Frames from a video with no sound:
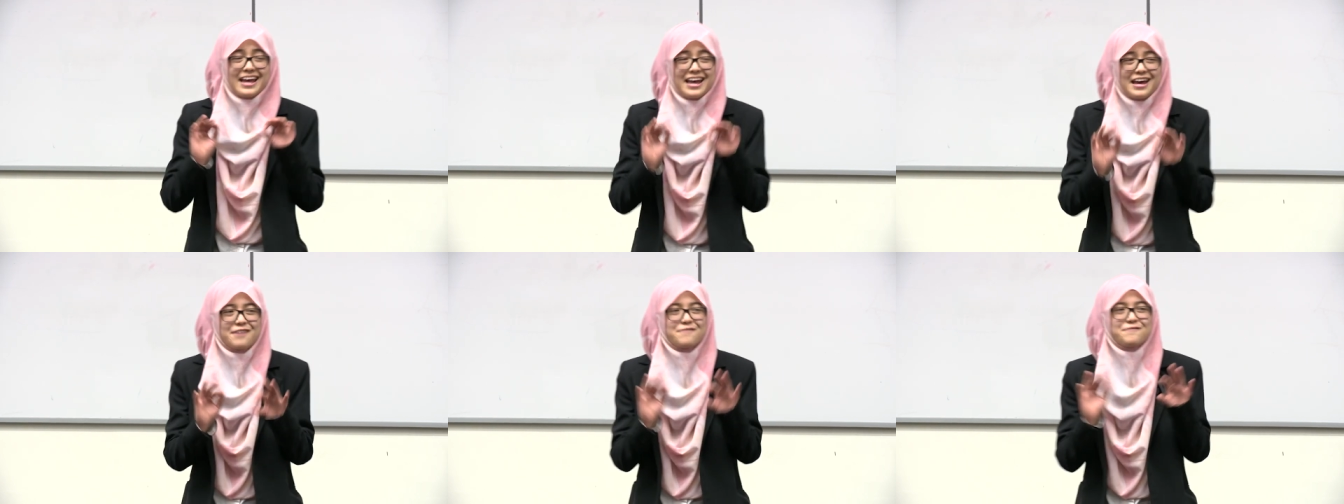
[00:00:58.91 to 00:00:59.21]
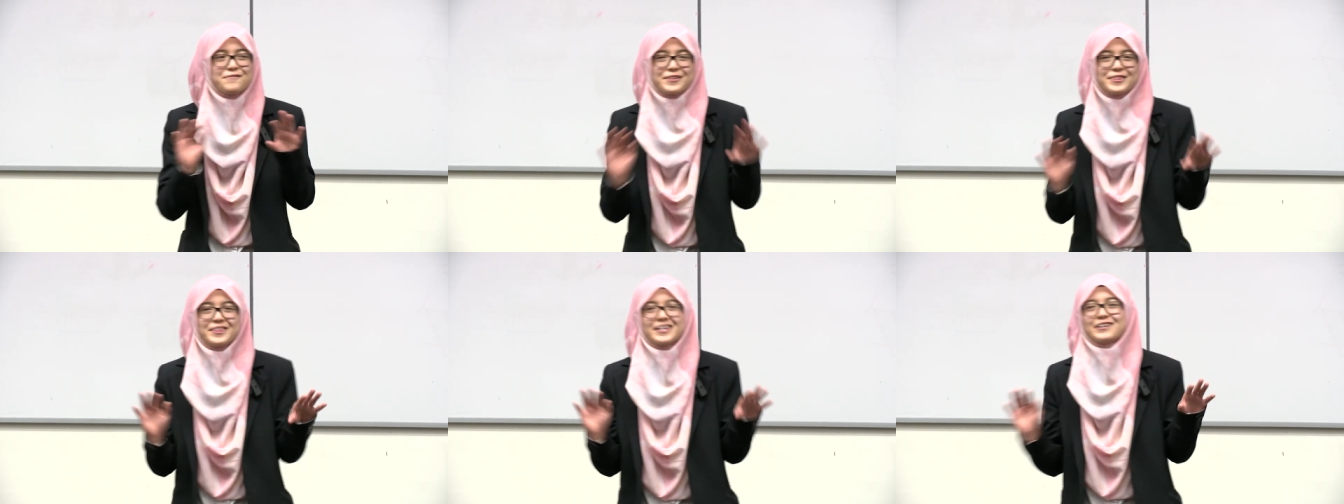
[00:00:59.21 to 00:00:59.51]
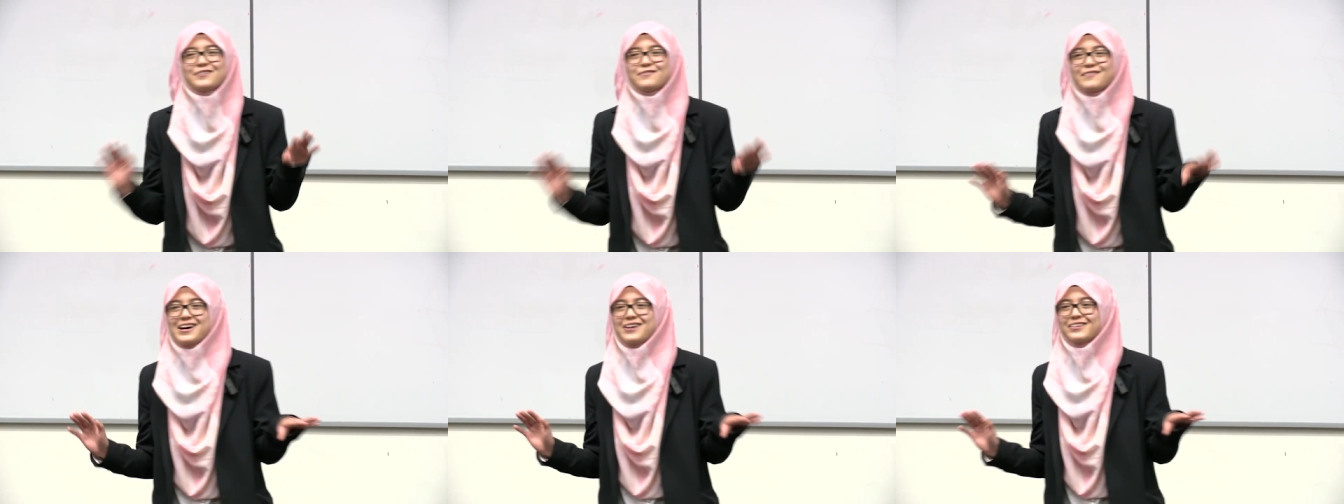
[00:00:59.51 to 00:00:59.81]

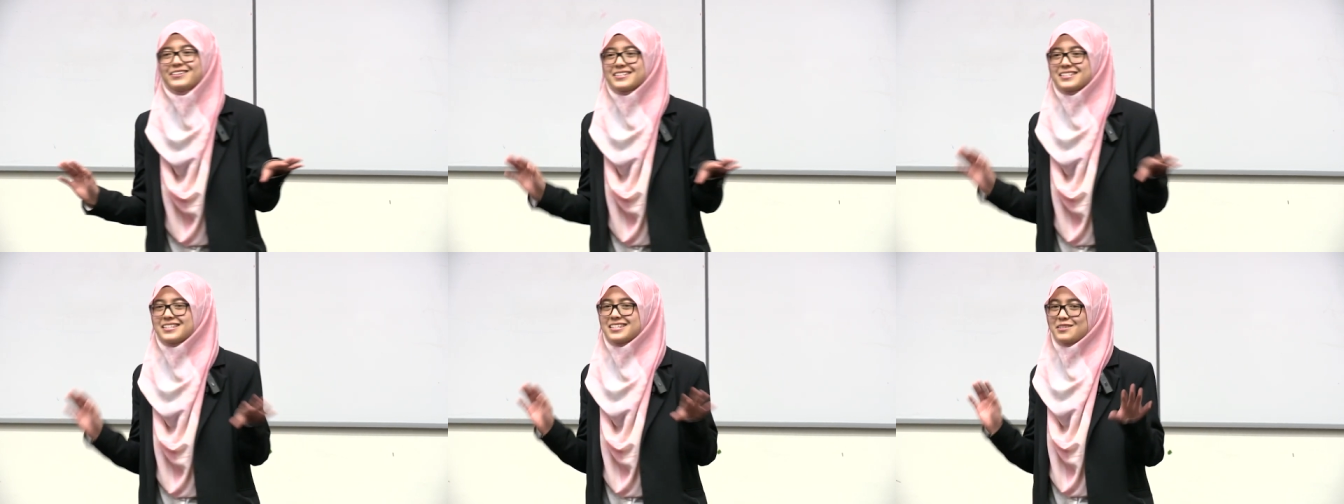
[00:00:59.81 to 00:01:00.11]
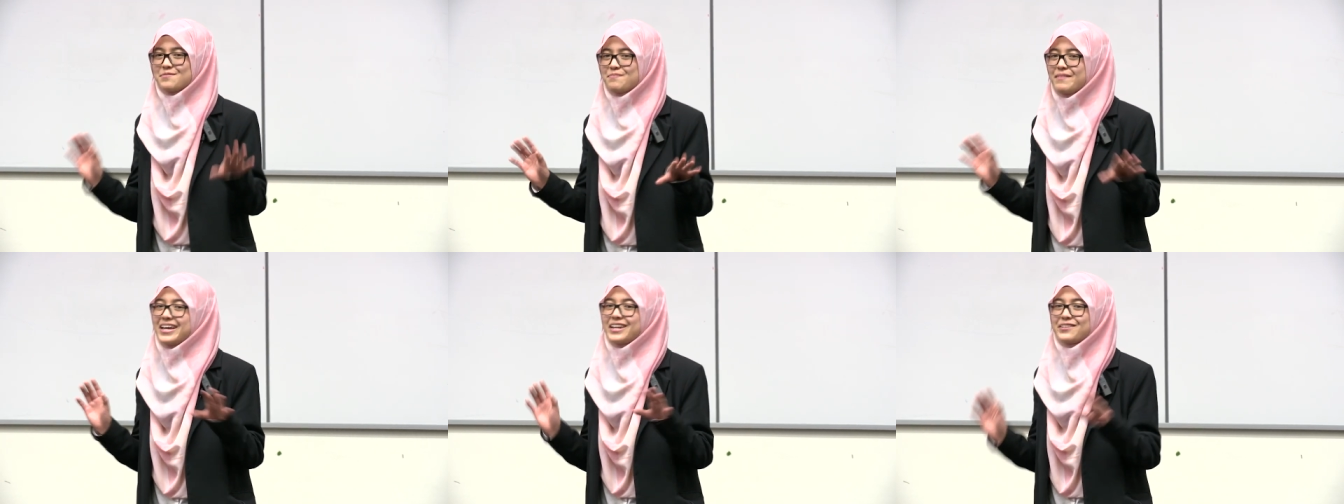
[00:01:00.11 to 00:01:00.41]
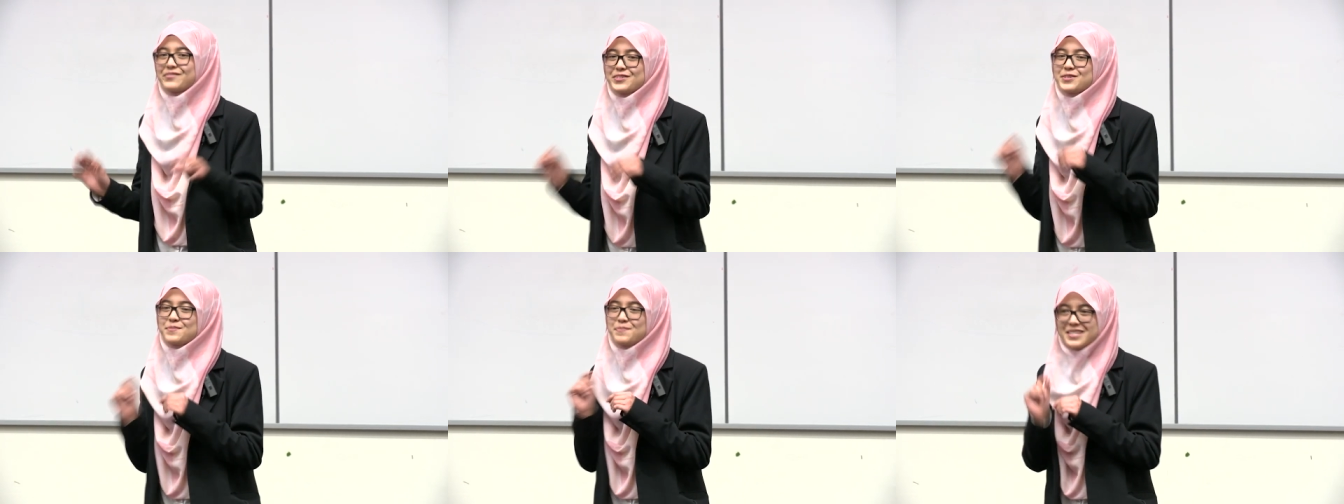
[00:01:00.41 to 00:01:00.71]
everything around us is made
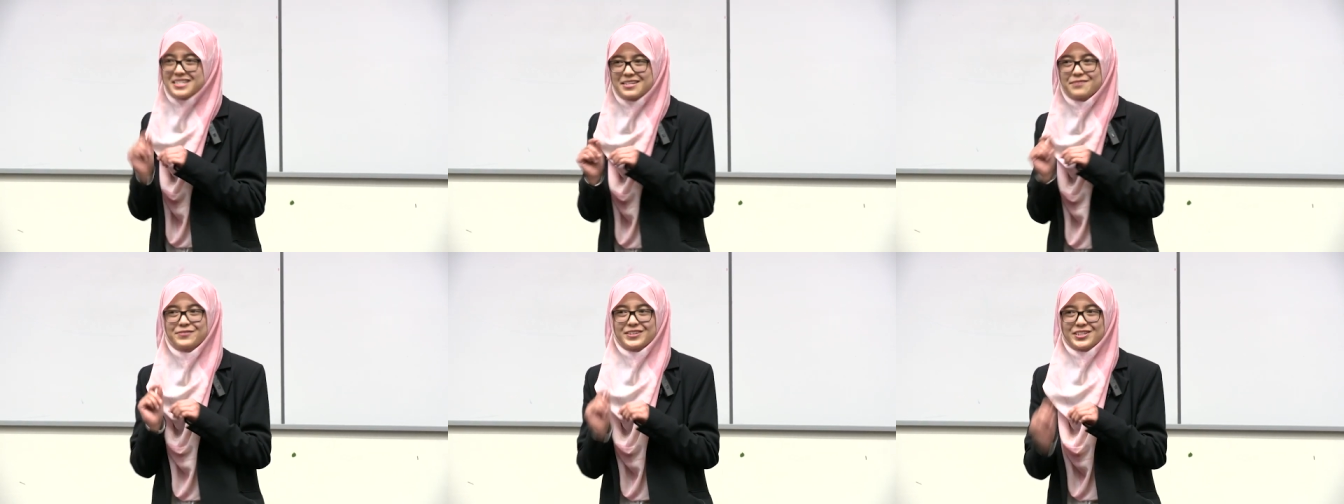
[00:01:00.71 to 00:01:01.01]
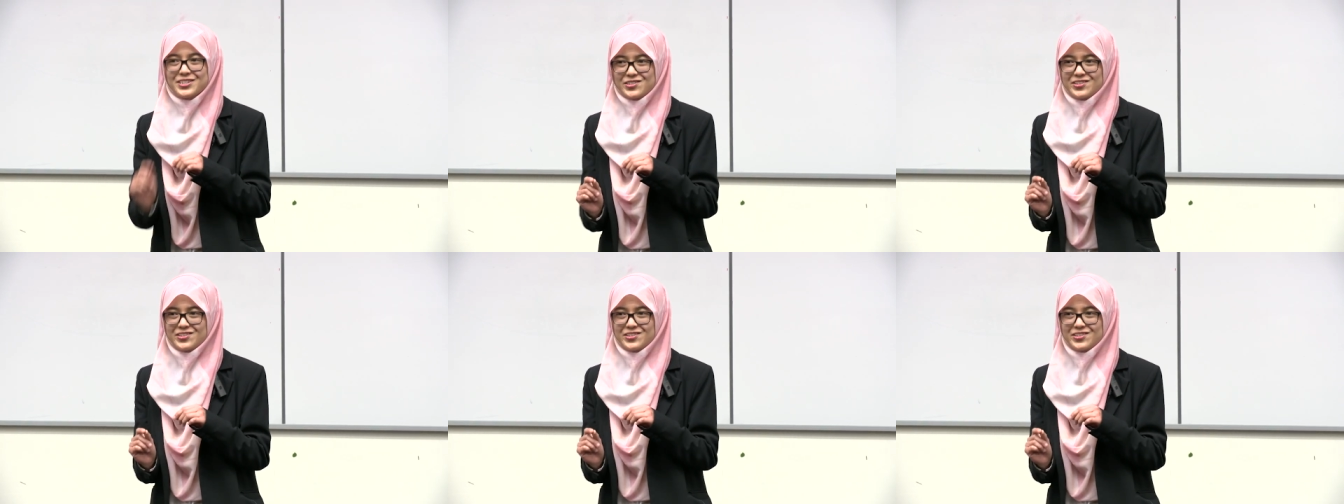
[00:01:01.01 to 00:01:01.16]
of a specific